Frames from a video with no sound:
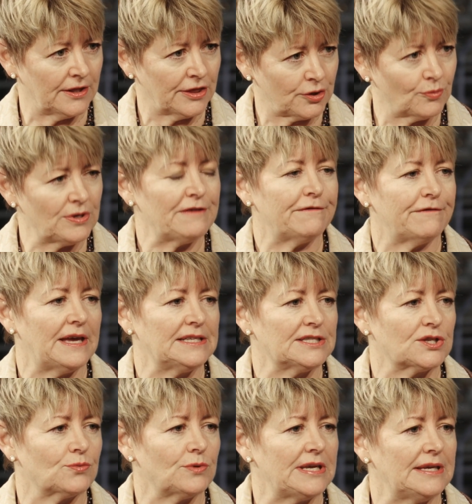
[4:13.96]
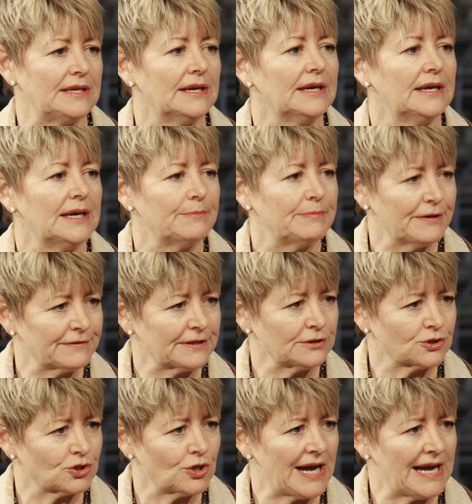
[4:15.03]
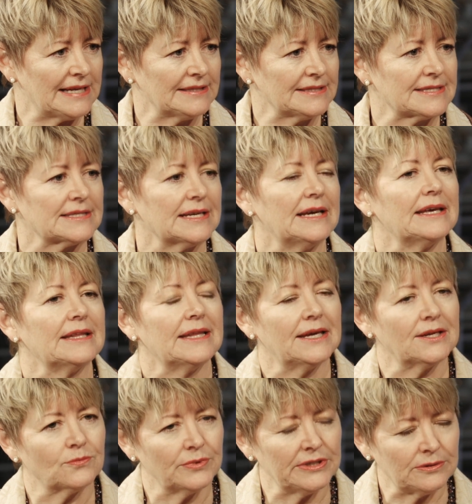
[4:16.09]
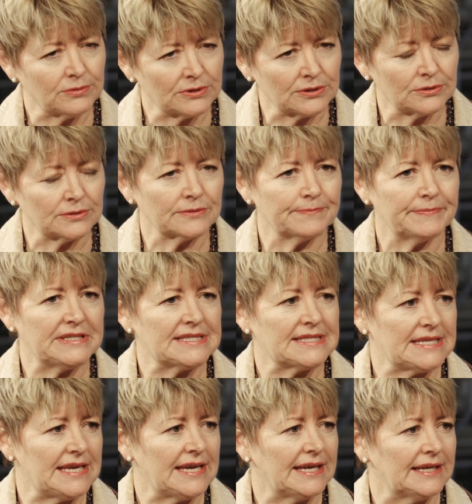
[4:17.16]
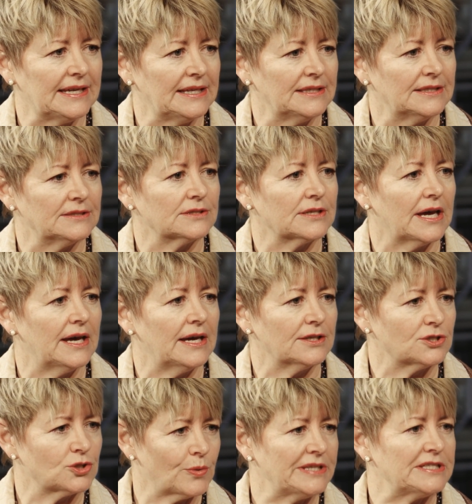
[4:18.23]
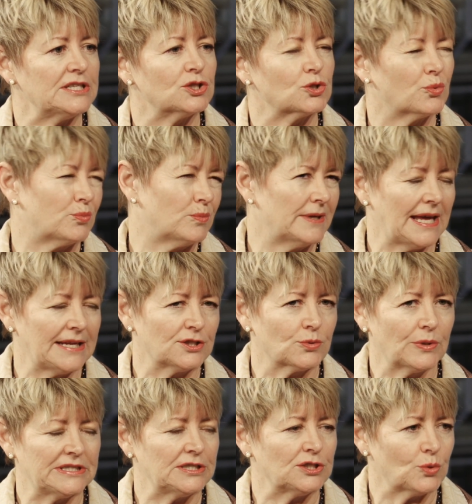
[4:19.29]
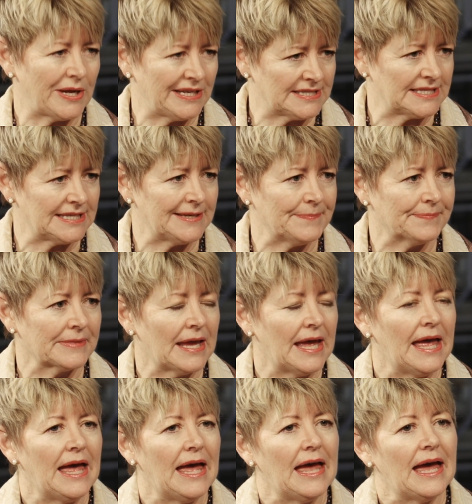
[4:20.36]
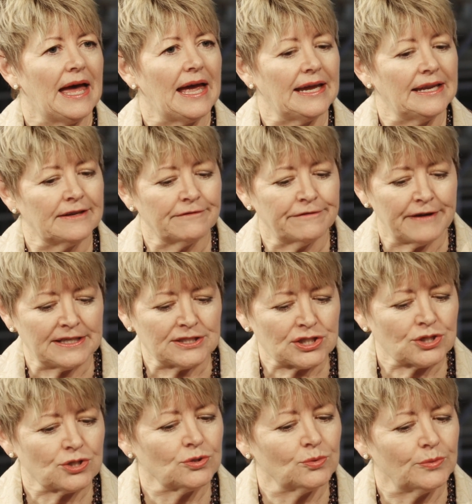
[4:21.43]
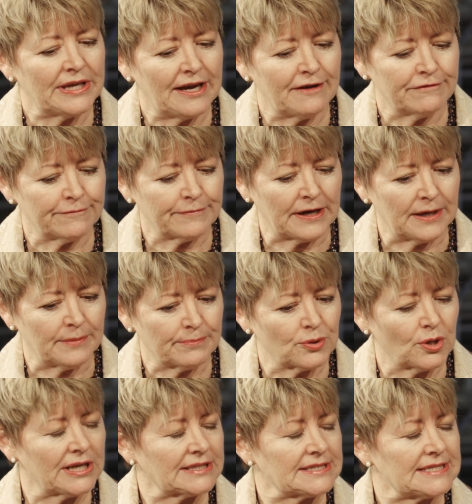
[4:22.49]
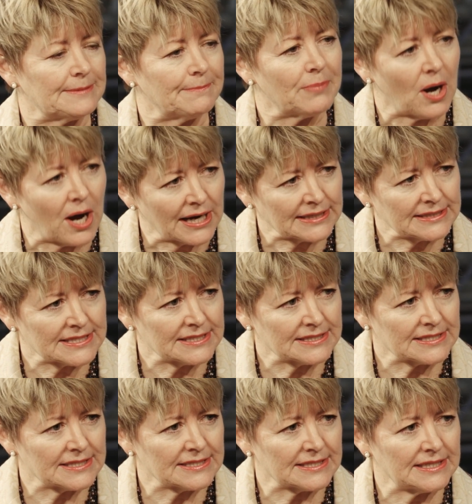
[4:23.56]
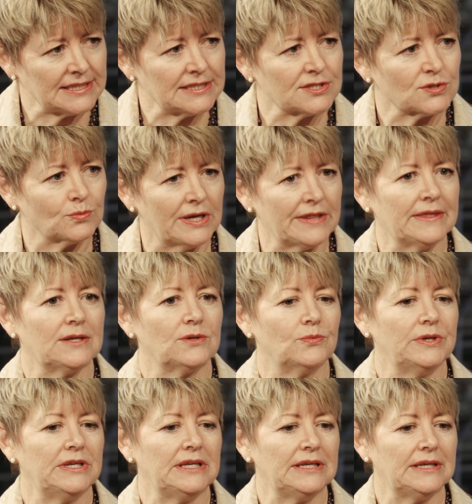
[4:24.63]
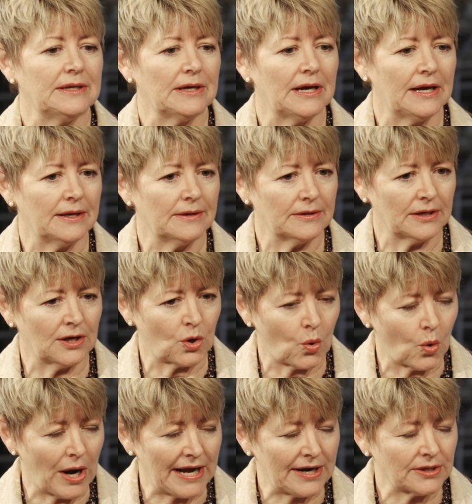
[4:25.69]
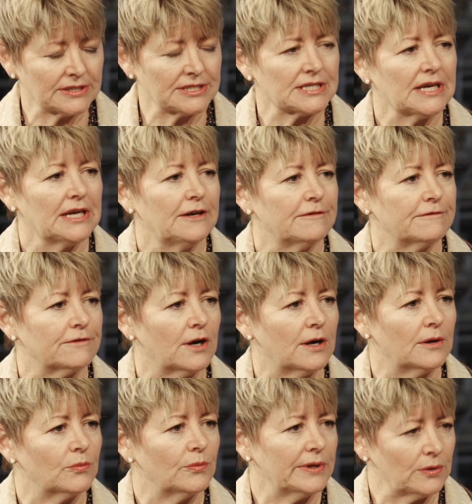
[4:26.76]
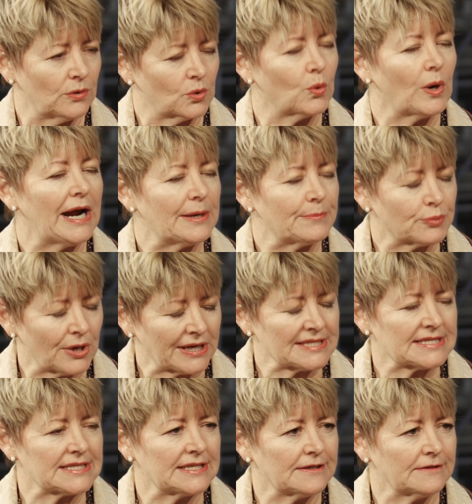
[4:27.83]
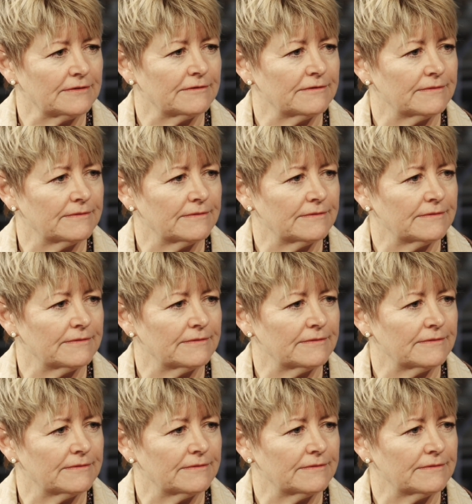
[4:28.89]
three phase three pivotal trials that we will be seeing in late 2020. In phase two, we have products in Parkinson's disease, one that we acquired from, we acquired Prexton